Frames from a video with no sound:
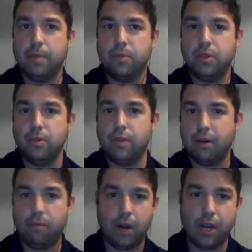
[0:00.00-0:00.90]
for
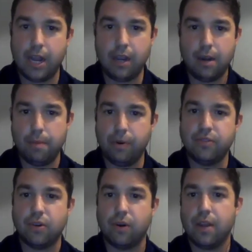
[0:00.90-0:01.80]
them to then write
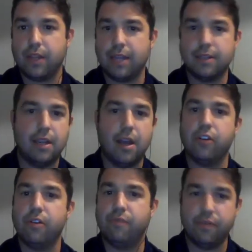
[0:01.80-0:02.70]
a brief story. I think I say
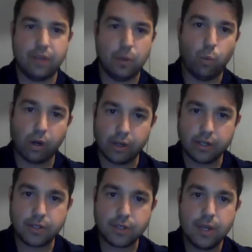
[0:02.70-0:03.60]
150
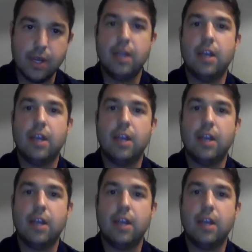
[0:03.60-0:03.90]
words.